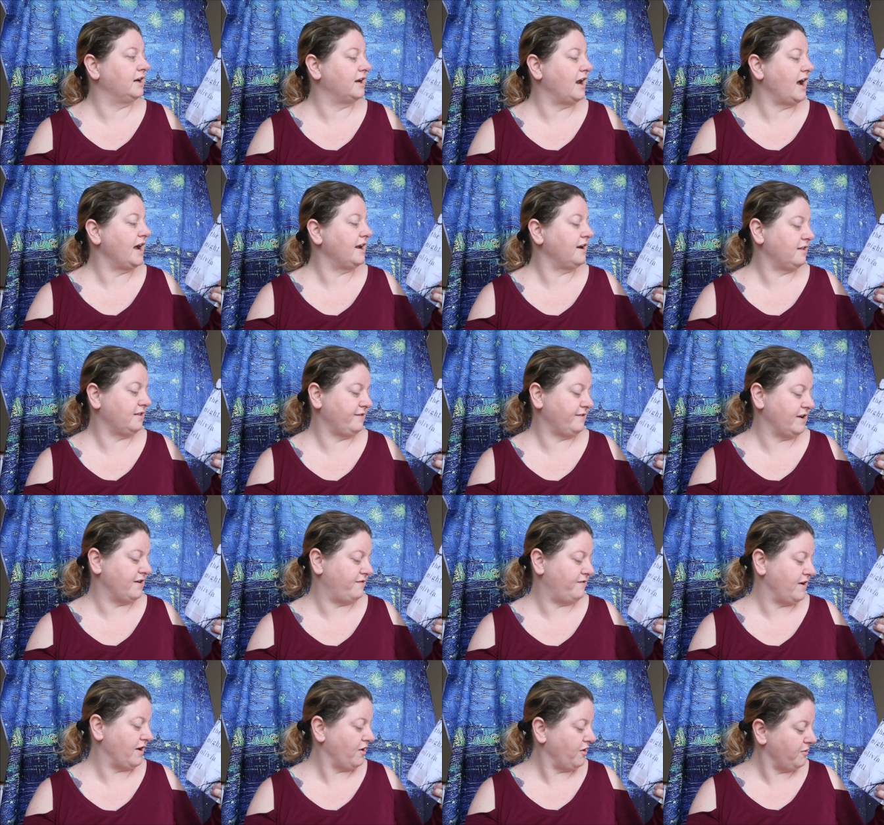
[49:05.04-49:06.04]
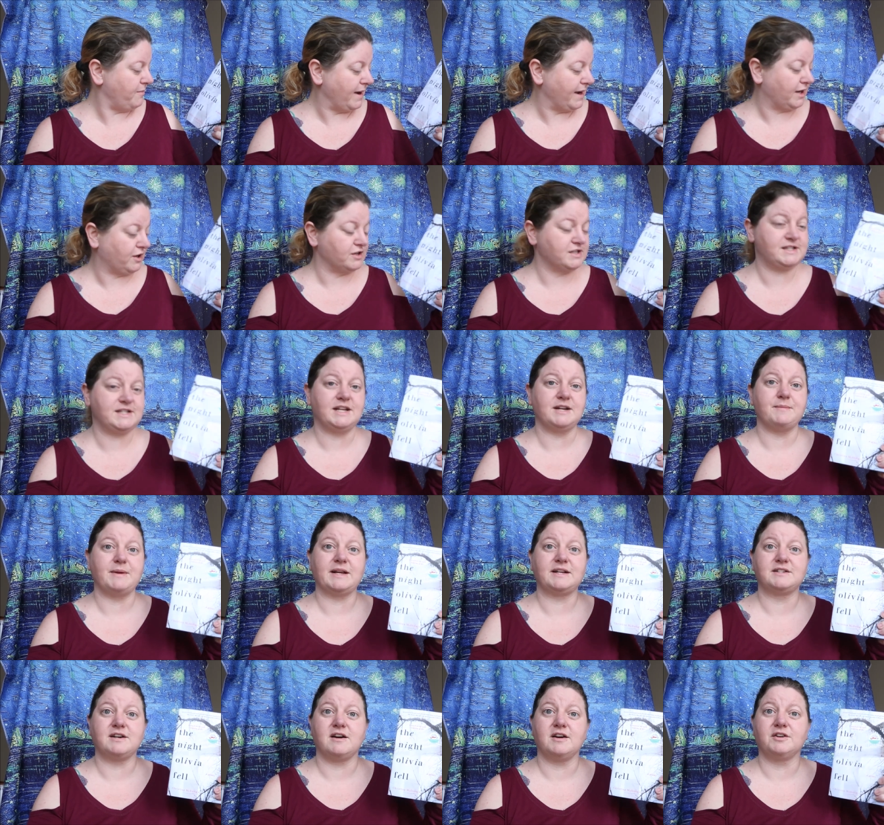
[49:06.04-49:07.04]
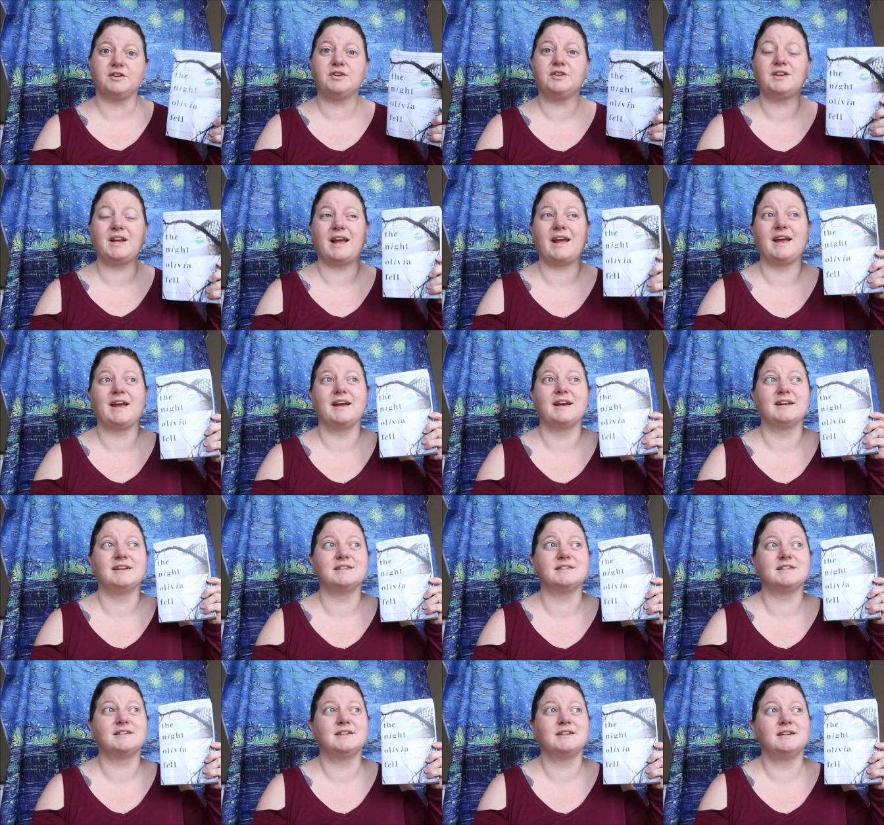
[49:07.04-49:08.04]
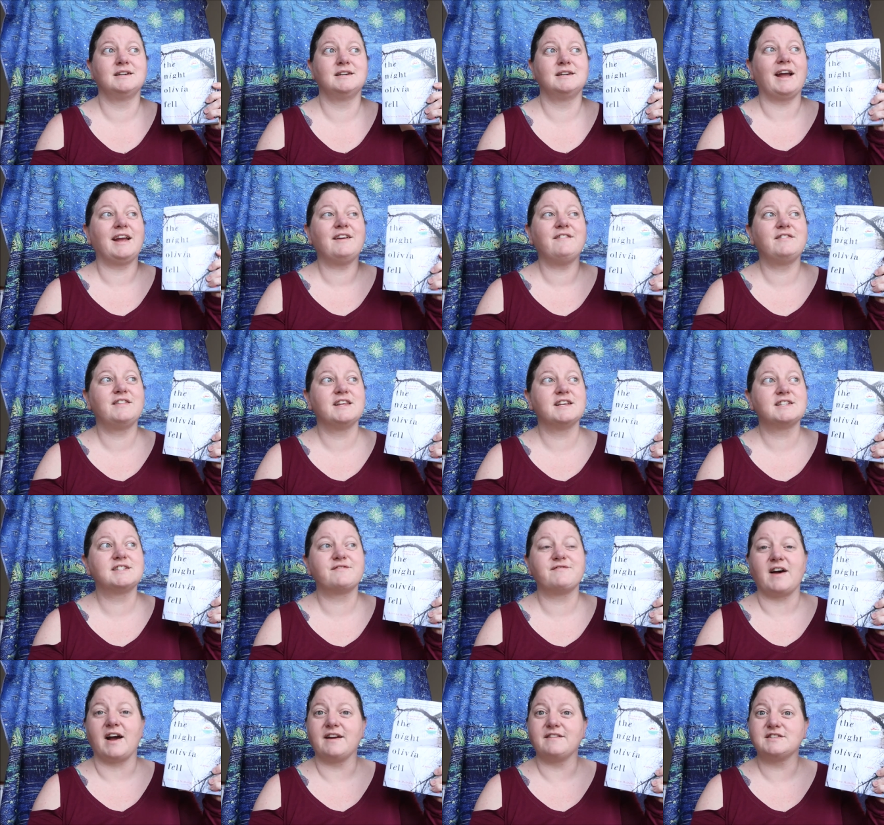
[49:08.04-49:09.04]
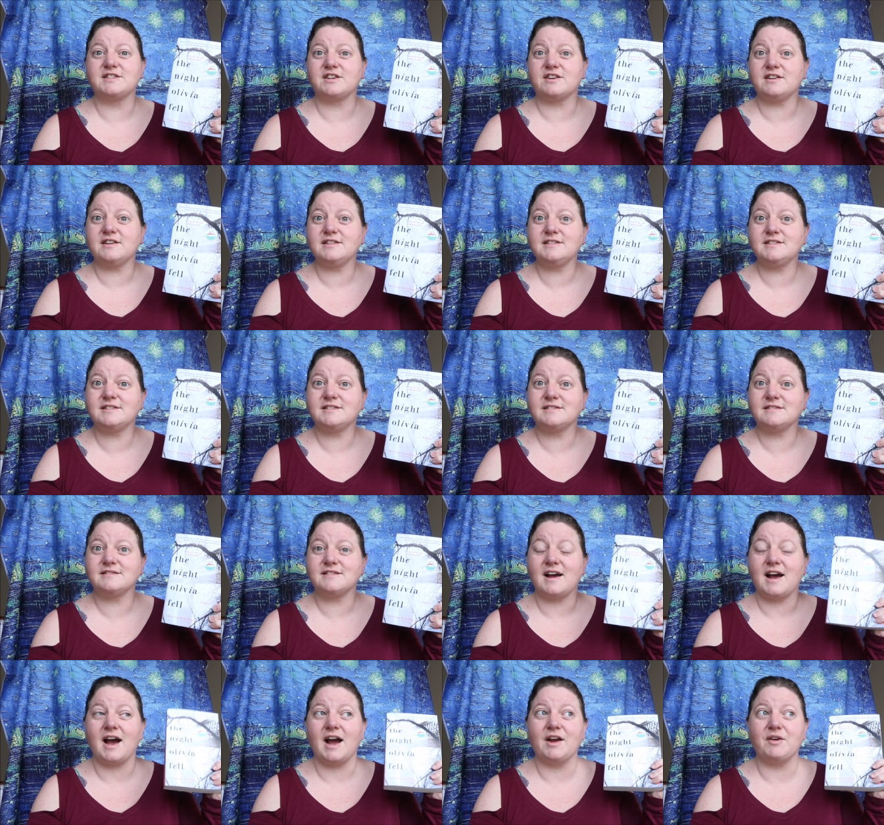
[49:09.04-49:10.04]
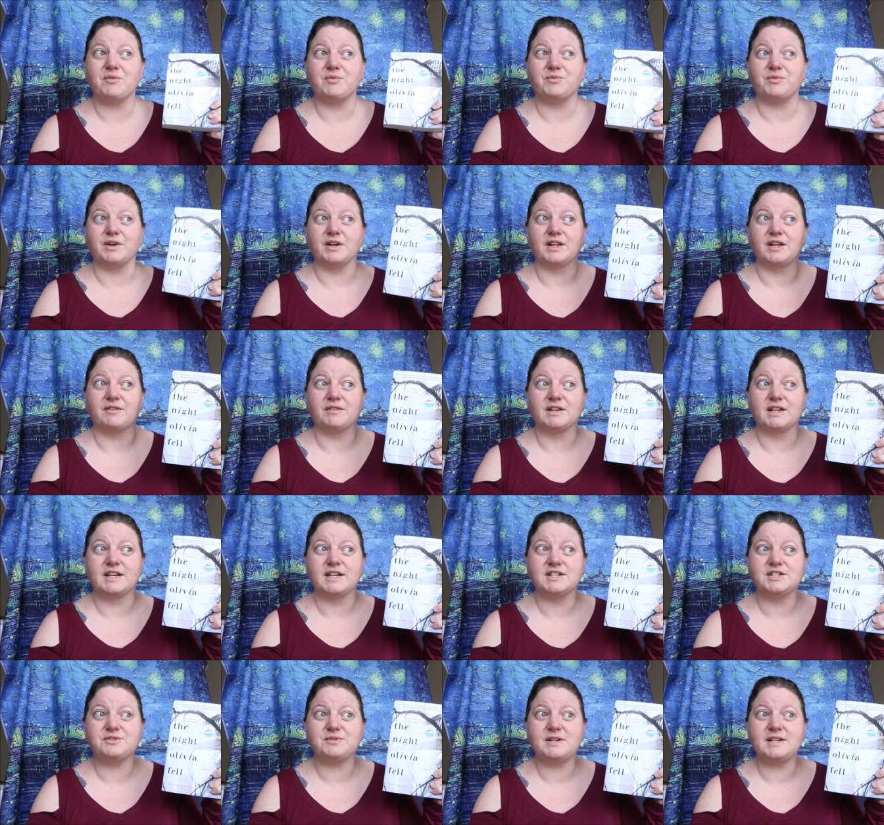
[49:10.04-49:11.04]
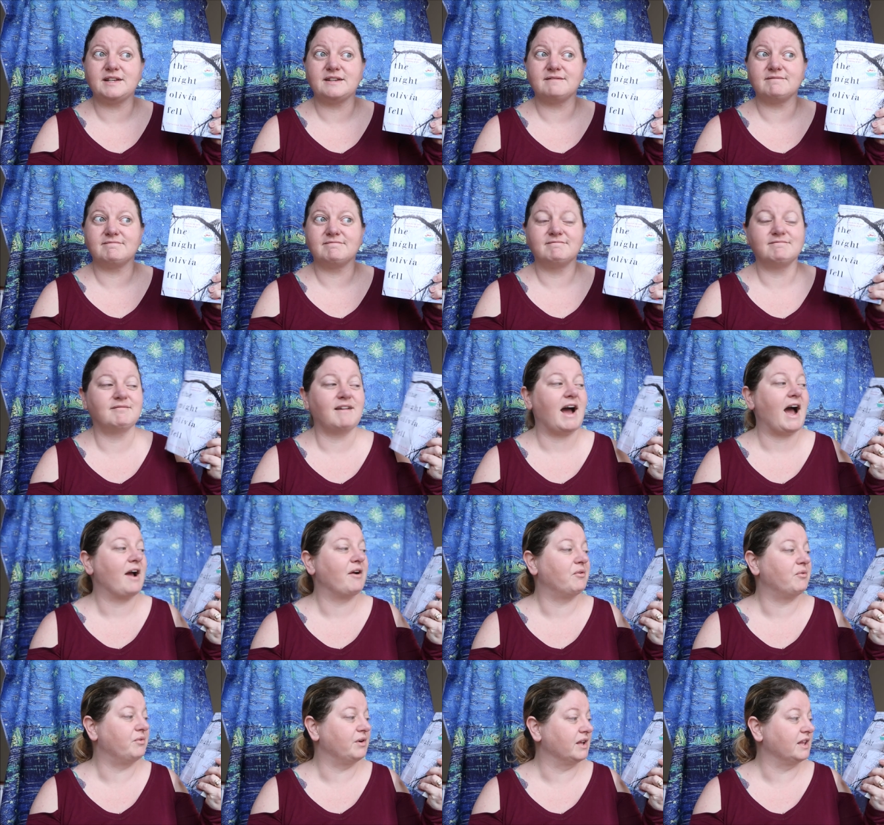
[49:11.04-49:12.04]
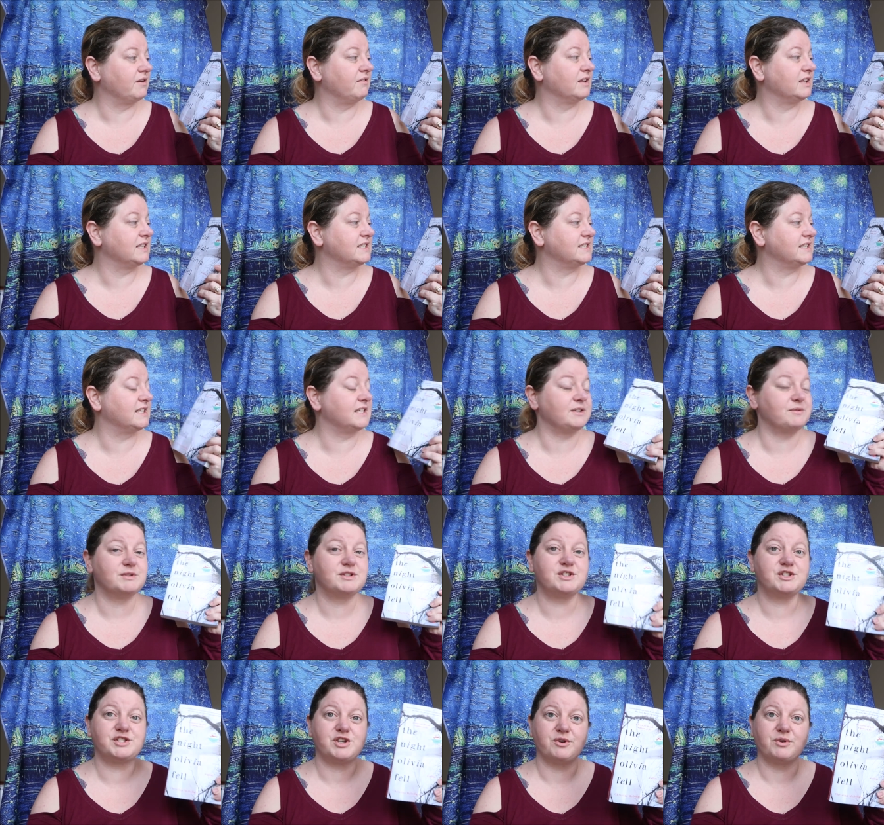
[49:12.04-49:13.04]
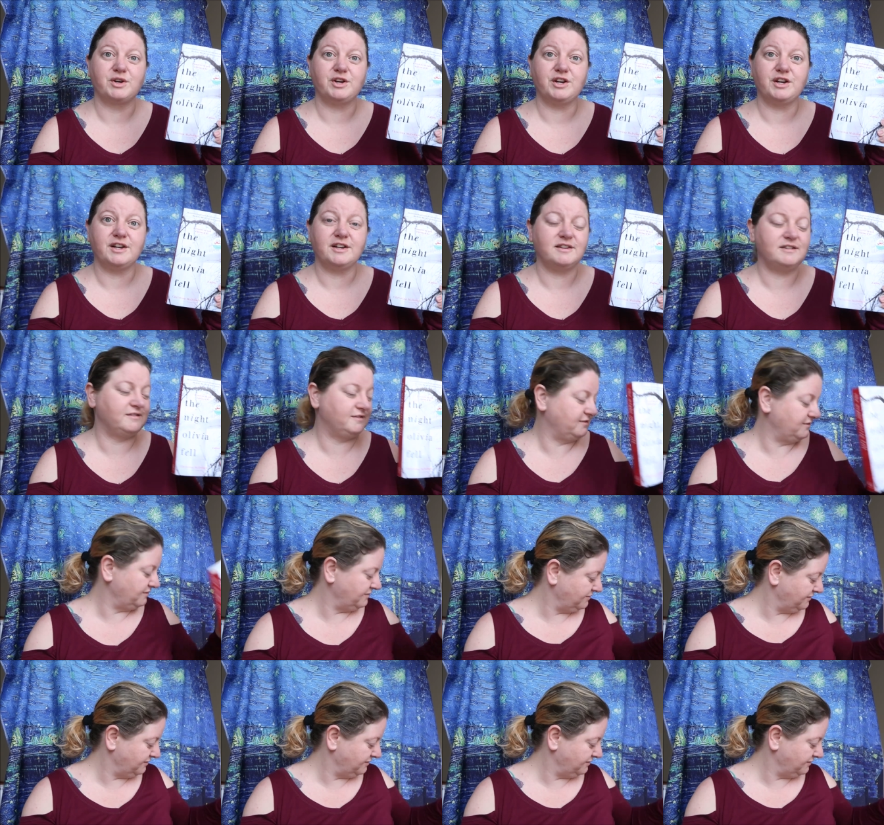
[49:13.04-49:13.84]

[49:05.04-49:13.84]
Night Olivia Fell by Christina McDonald and I give this five stars. I really, really enjoyed it. I really, really did. It was so good.